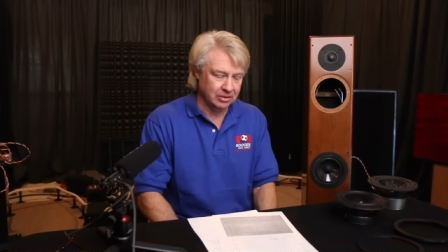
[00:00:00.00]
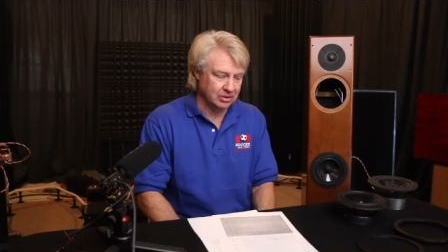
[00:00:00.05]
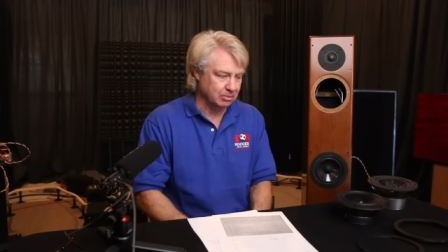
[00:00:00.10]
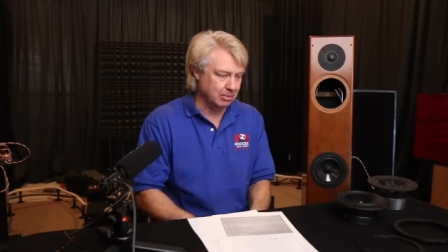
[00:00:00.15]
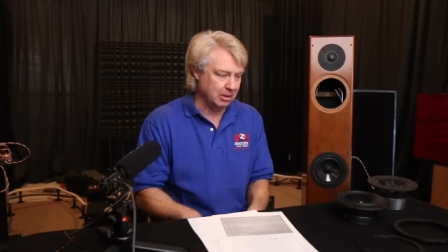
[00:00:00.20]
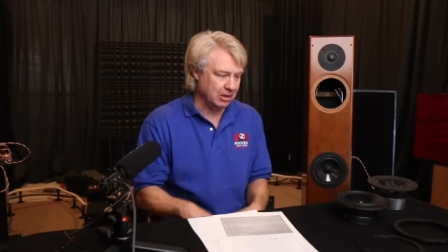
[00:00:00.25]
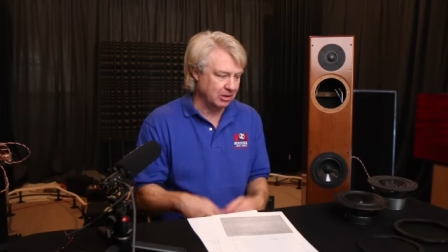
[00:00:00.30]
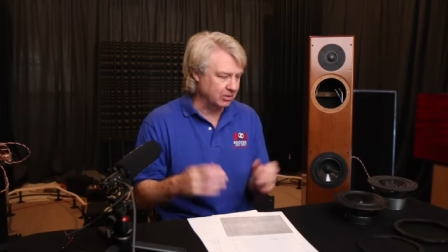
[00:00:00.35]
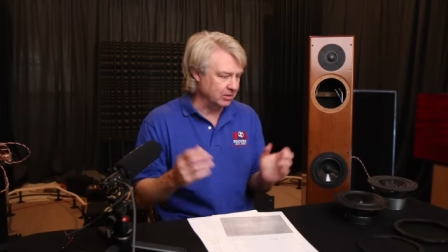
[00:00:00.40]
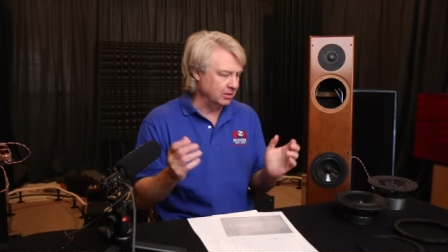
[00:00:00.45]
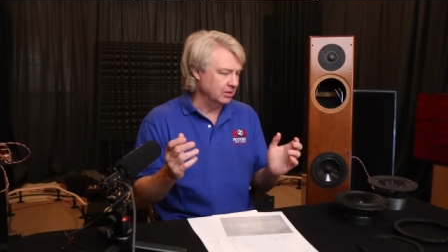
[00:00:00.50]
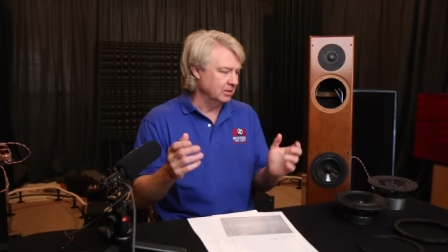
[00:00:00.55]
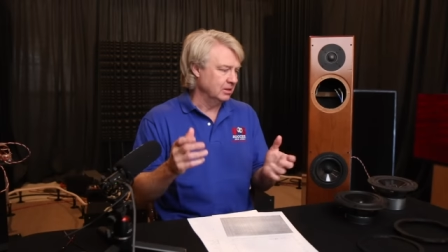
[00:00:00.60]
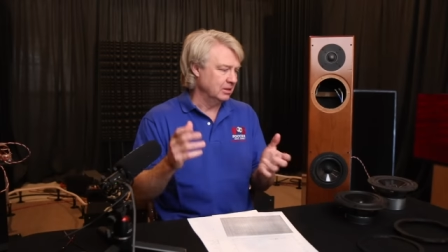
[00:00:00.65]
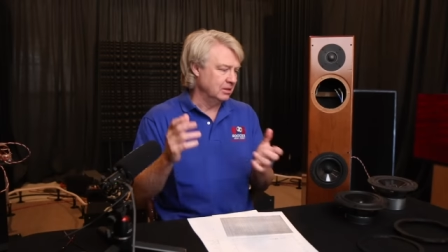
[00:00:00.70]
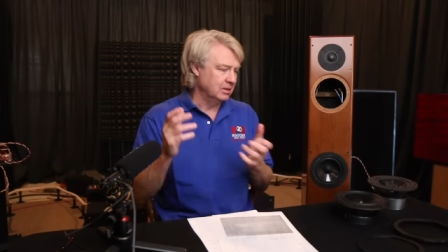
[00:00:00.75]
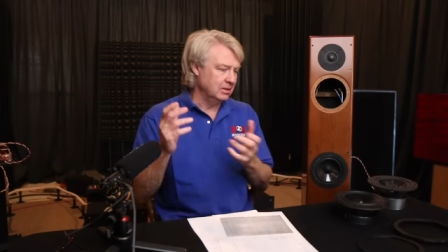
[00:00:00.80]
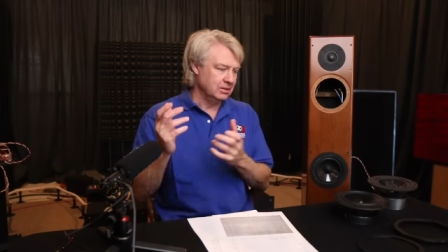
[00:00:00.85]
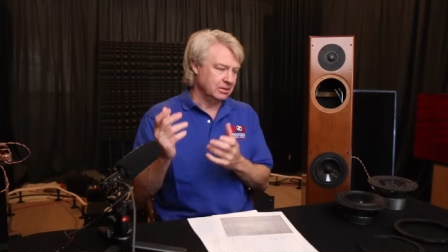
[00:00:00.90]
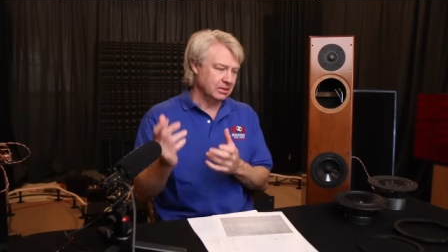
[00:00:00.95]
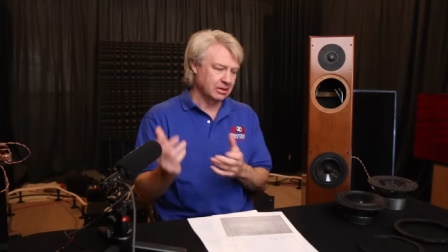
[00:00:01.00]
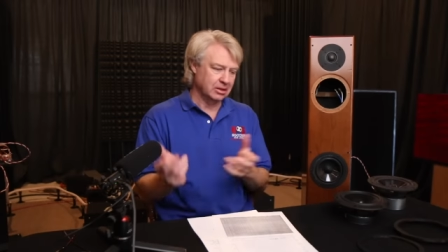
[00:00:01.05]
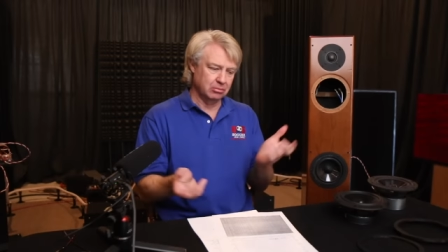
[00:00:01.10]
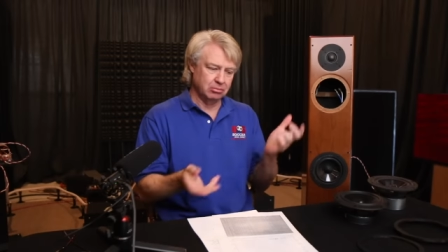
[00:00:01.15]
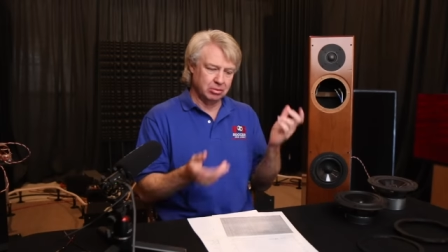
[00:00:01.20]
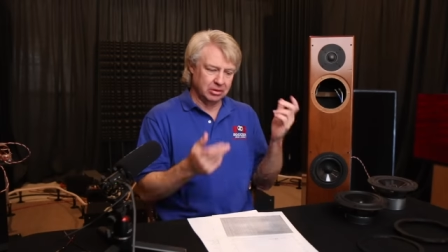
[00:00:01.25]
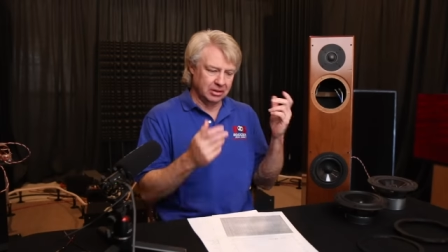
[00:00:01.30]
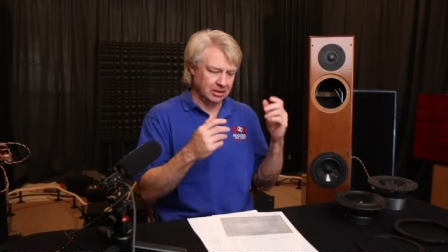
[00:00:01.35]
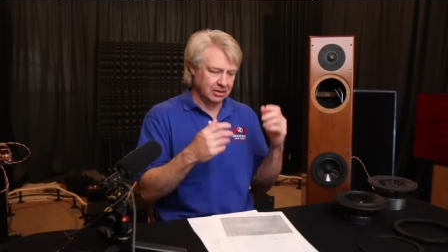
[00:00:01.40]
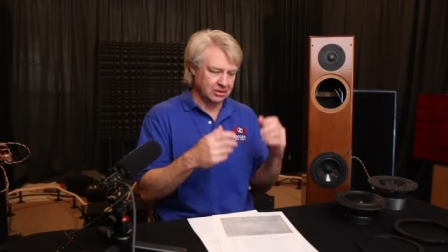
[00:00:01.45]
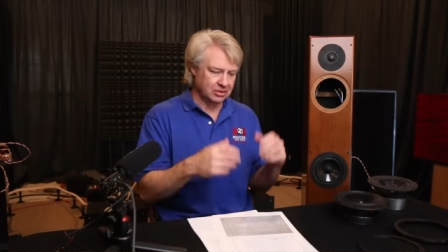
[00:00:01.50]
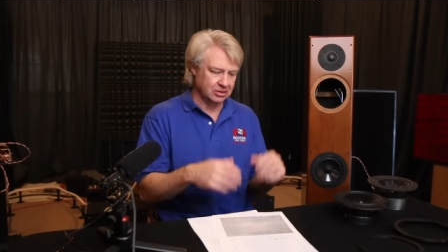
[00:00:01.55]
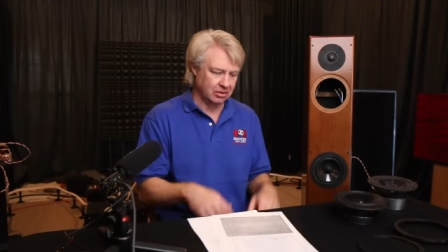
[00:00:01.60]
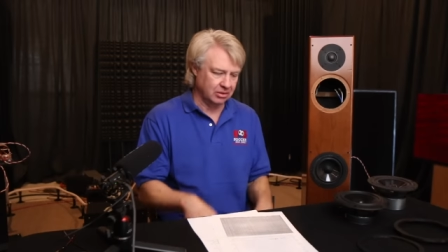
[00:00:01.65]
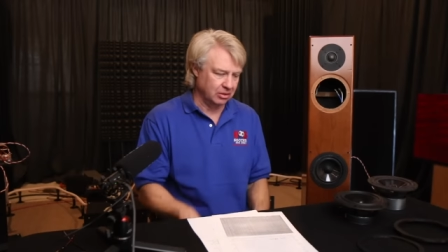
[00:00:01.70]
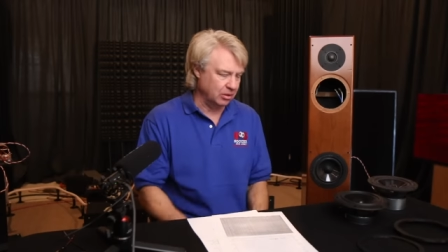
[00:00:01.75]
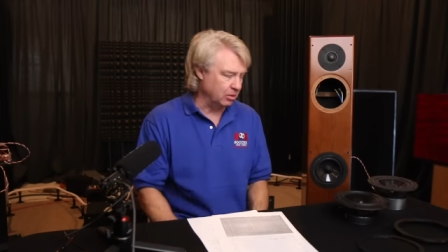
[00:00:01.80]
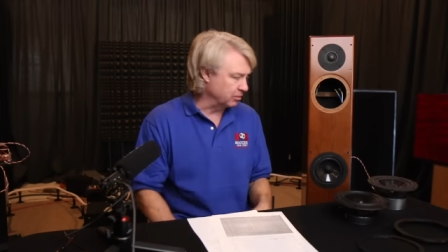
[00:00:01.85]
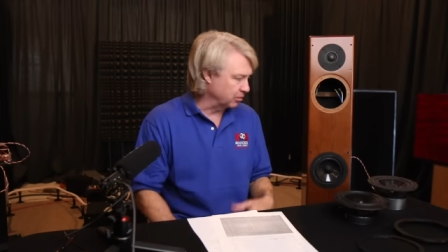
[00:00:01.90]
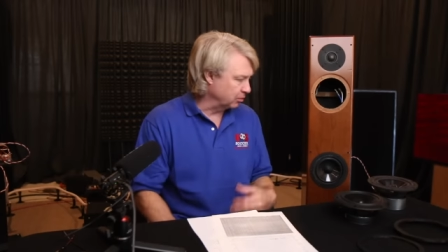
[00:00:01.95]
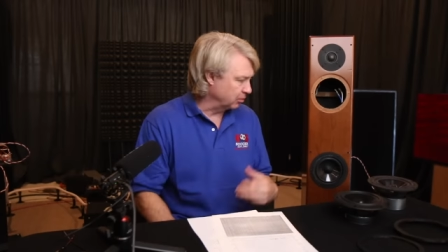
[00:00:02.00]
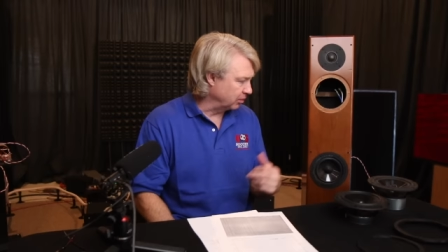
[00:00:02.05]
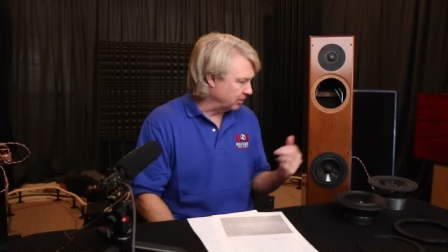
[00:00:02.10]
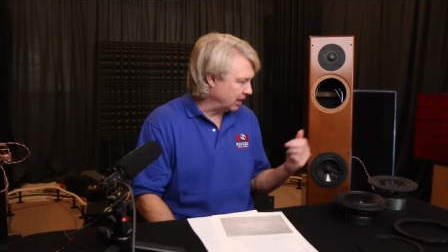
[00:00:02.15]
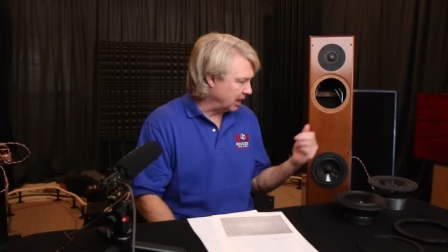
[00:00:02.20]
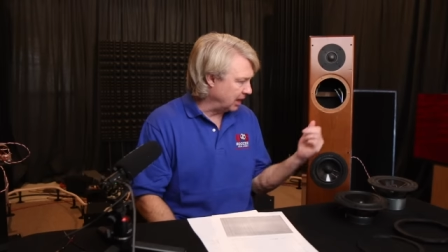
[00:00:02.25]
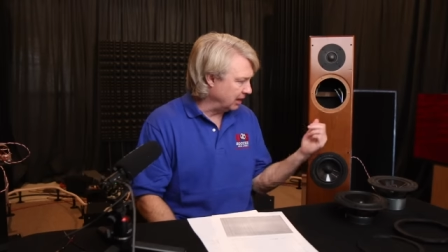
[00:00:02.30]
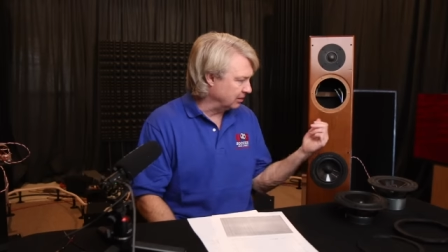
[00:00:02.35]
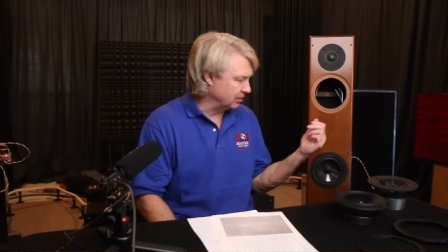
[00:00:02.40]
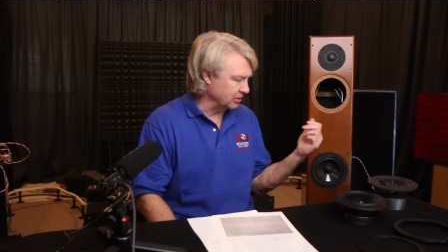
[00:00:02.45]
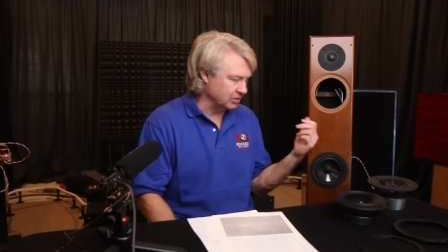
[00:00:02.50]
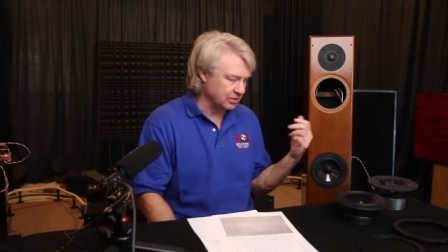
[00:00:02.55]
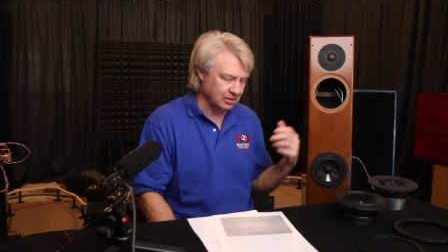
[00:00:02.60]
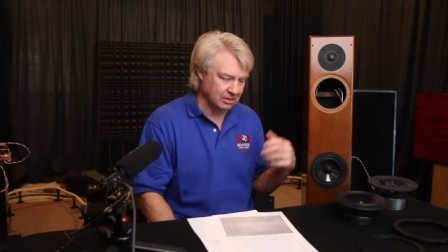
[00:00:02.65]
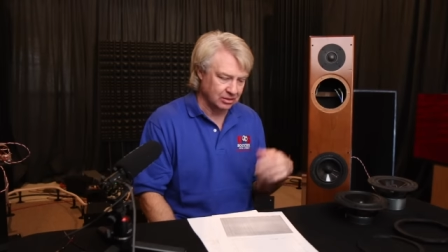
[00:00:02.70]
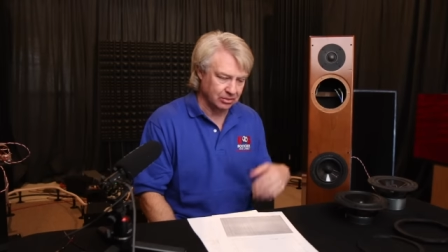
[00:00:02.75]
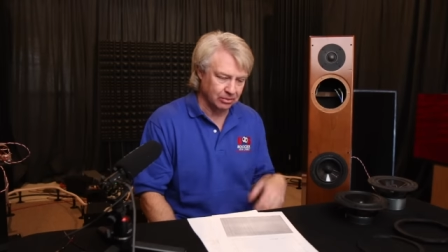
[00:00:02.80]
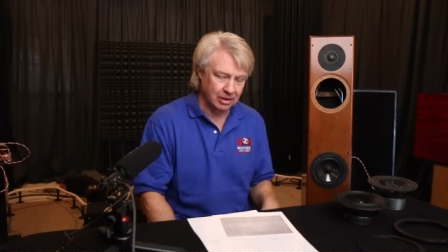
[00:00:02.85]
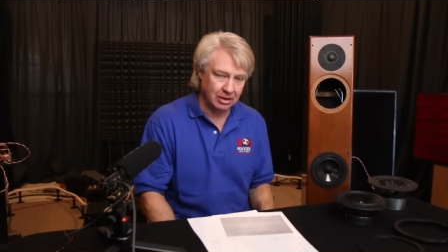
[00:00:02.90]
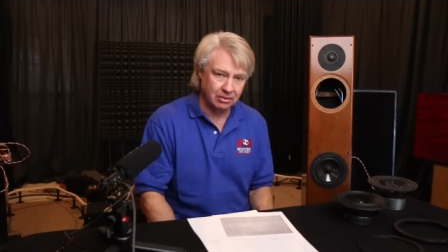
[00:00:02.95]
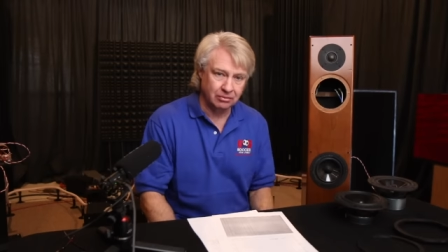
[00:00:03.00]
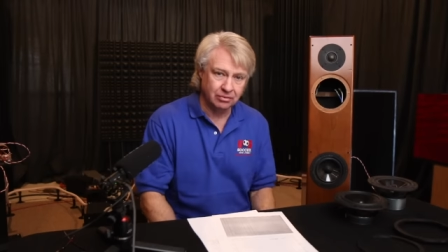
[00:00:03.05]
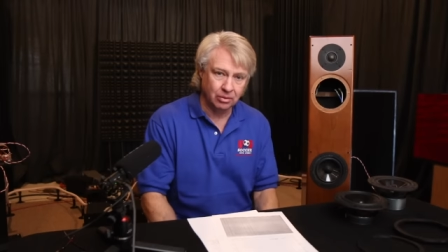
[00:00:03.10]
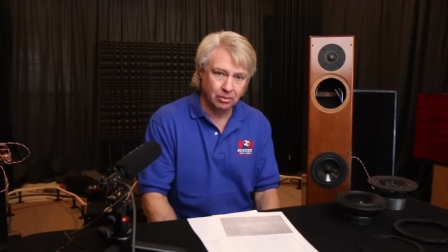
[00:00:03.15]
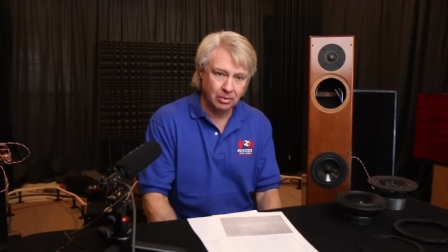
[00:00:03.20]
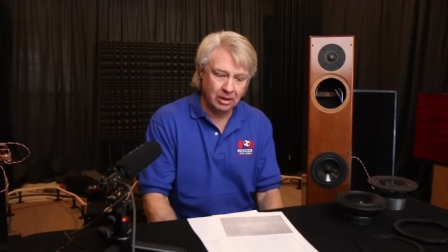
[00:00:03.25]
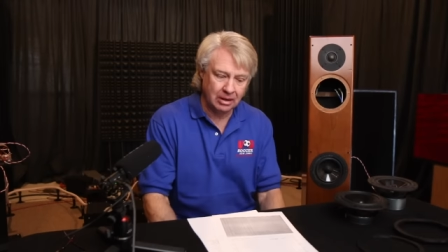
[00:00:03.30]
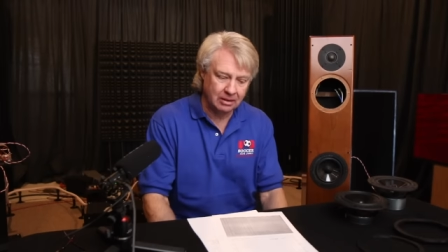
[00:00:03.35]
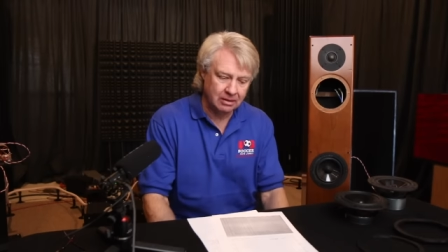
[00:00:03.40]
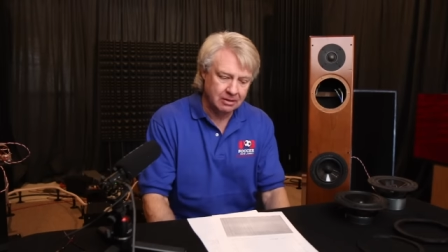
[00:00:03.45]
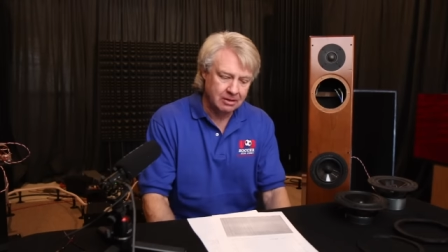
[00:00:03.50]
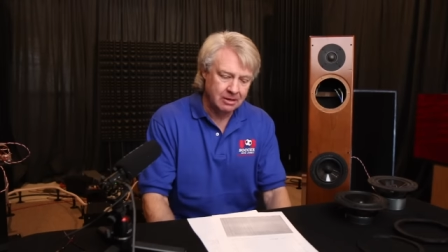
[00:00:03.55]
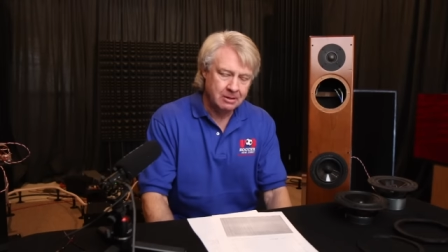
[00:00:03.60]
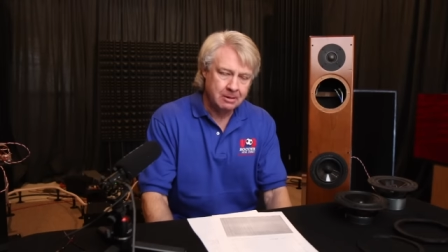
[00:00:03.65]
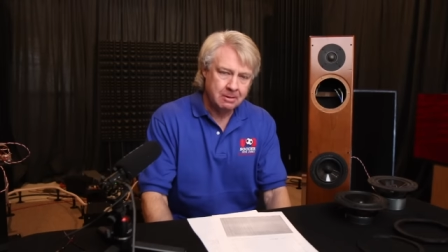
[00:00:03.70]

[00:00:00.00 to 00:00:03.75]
It's better to completely start over. And we've had this sitting around for a while.